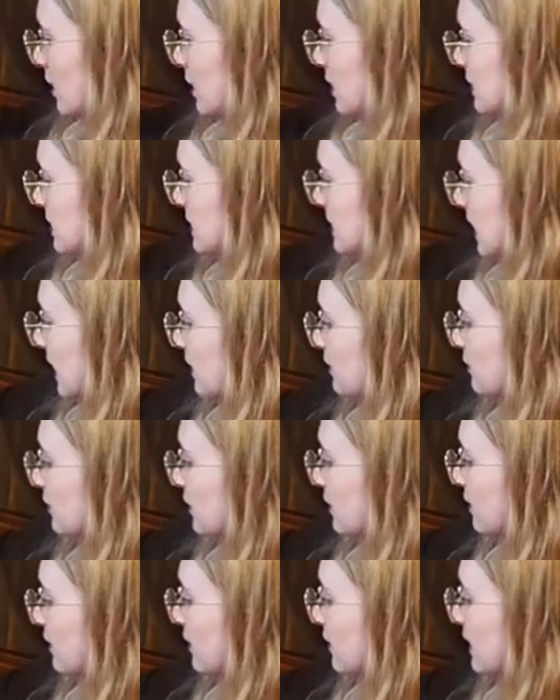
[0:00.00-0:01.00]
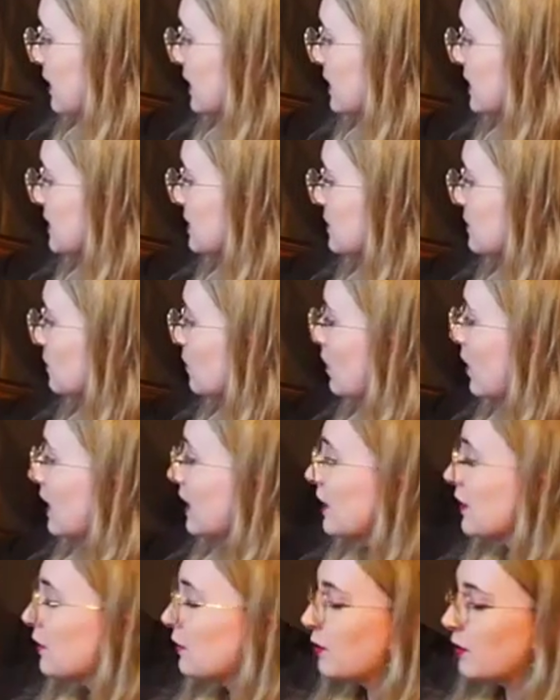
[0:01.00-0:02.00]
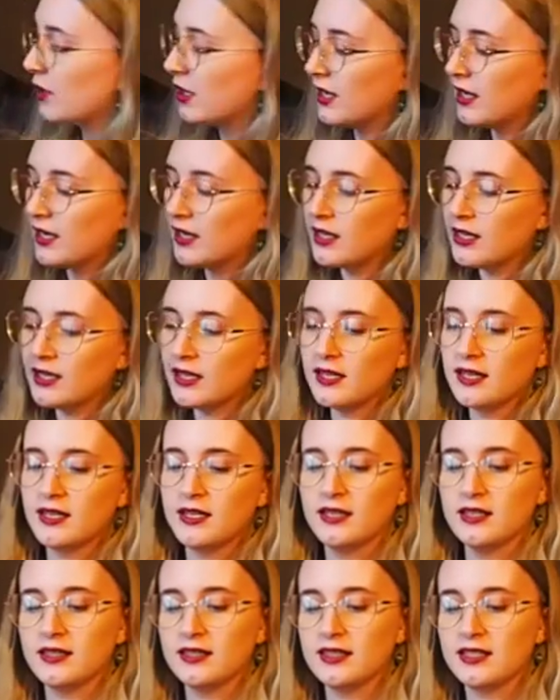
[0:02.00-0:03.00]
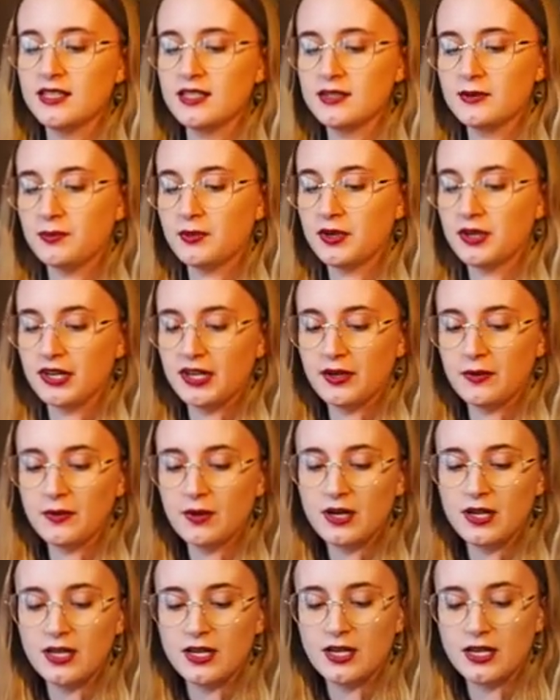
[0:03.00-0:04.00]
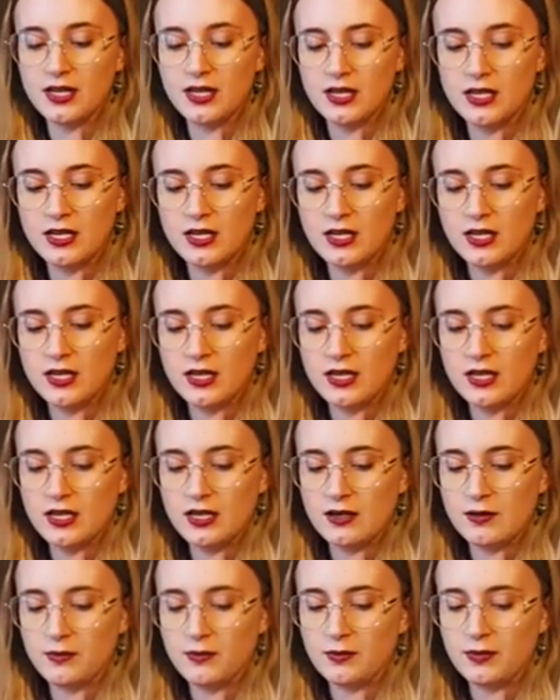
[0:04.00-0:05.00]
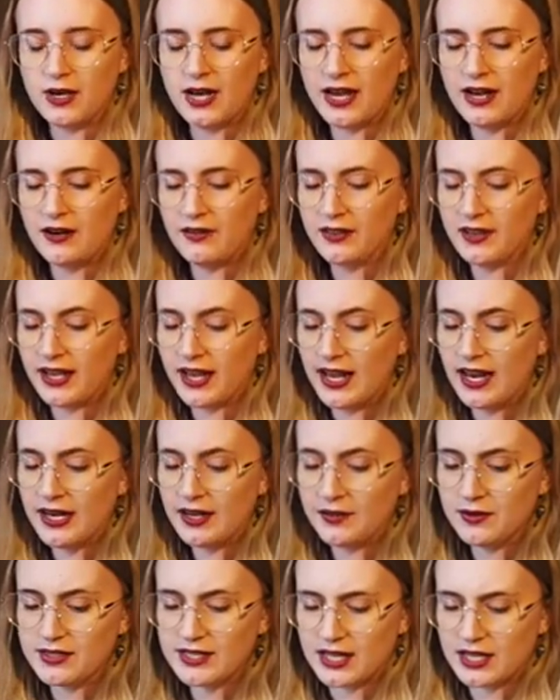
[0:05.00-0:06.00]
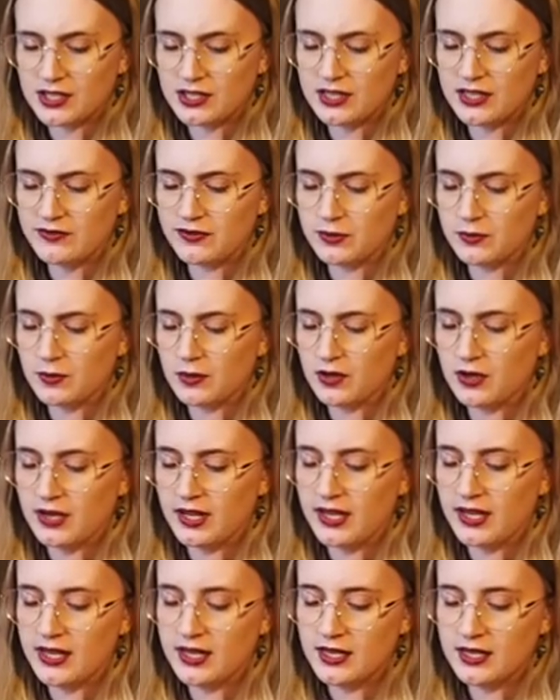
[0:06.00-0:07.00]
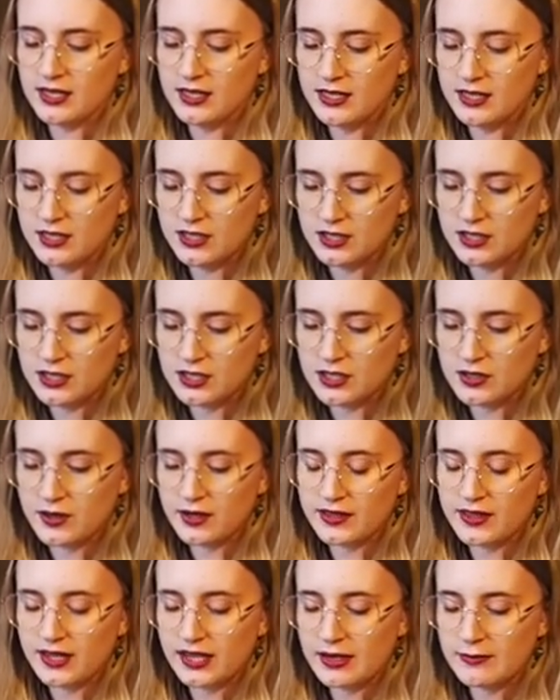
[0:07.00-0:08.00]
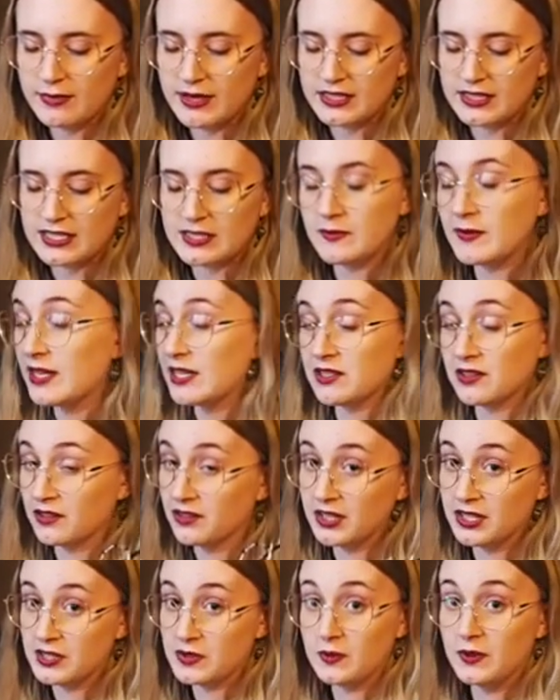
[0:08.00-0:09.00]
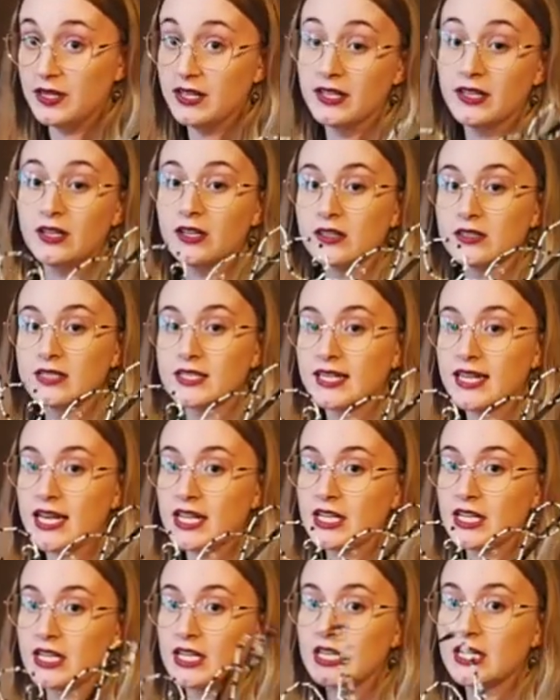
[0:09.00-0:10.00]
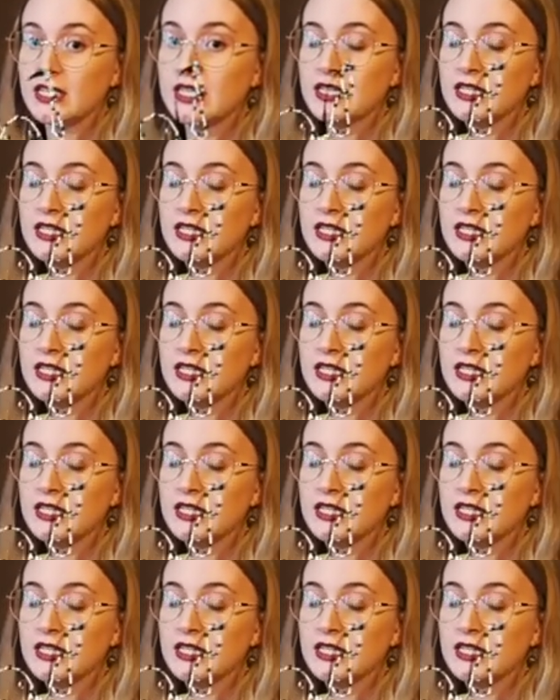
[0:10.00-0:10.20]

Same with this wire one. This is a pretty one, but I don't think anyone's actually ever worn it, so I think I might dismantle this one altogether.